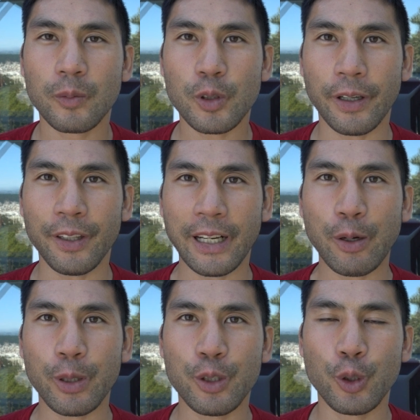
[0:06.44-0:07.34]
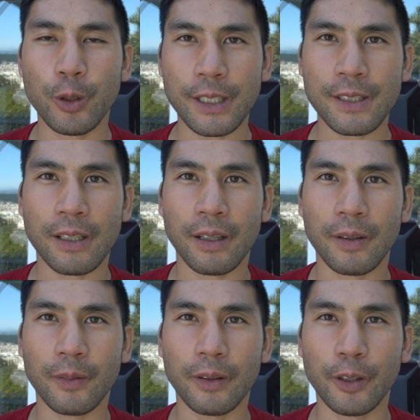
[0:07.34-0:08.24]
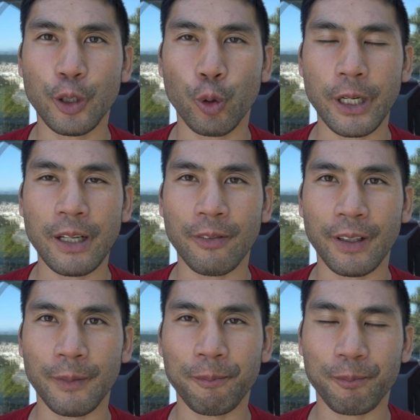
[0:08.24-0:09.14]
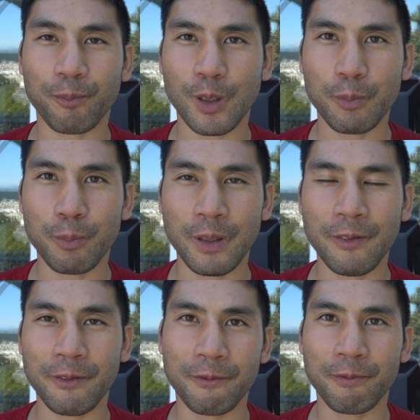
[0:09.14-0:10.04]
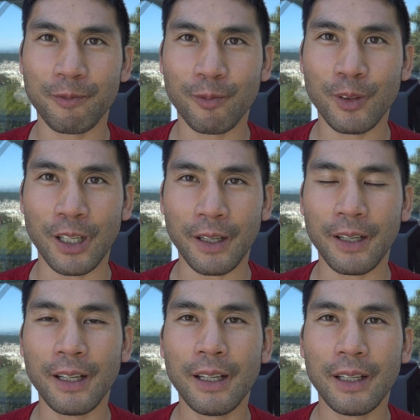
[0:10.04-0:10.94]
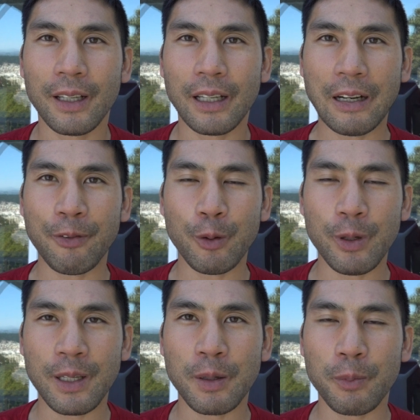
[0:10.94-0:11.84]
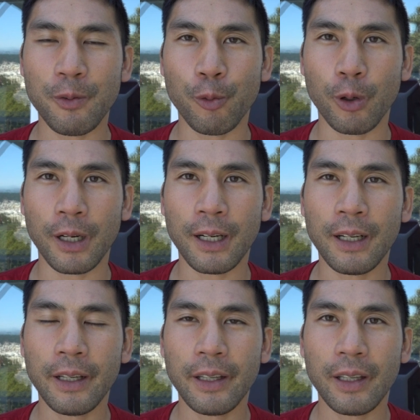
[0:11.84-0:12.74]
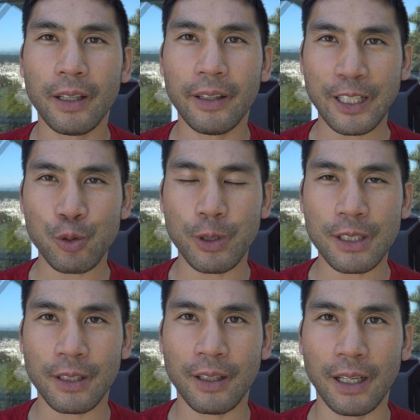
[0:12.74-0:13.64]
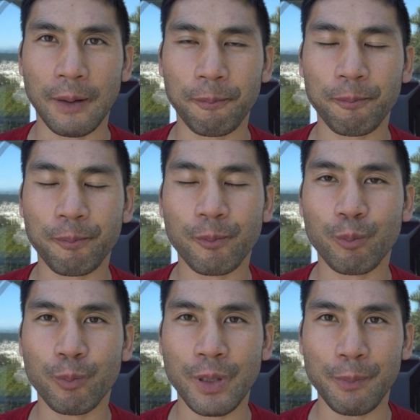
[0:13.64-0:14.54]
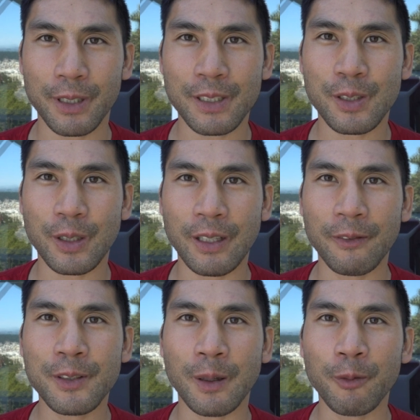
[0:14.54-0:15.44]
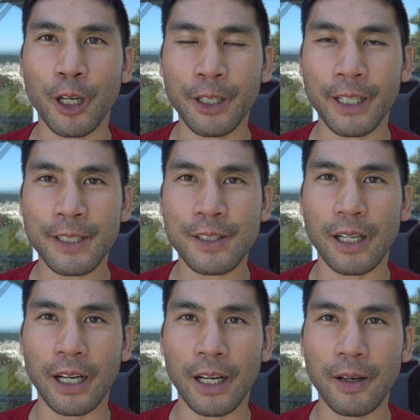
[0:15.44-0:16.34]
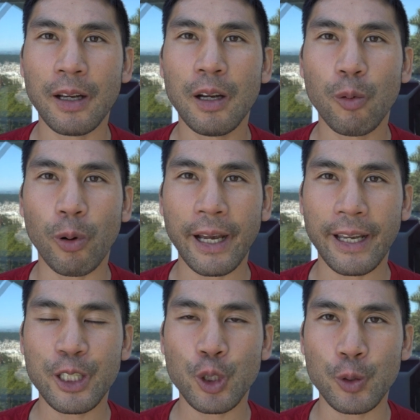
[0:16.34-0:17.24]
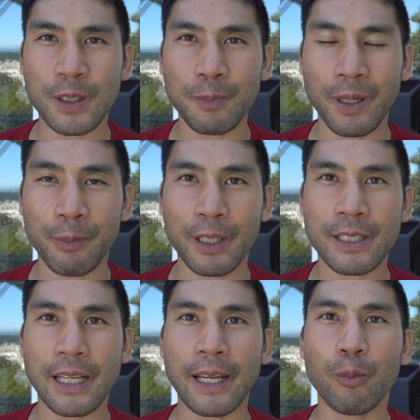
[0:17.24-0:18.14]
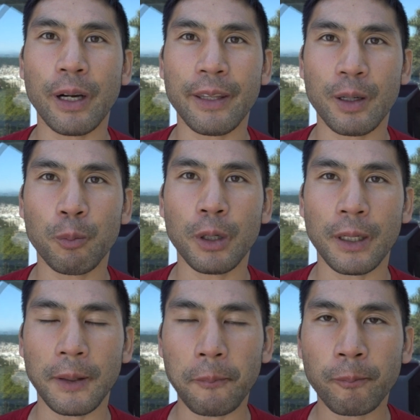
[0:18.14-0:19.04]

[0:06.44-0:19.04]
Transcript: So I thought I would do this recording of a brief talk every week before next week's papers to give some context on why I chose these papers and why they're important.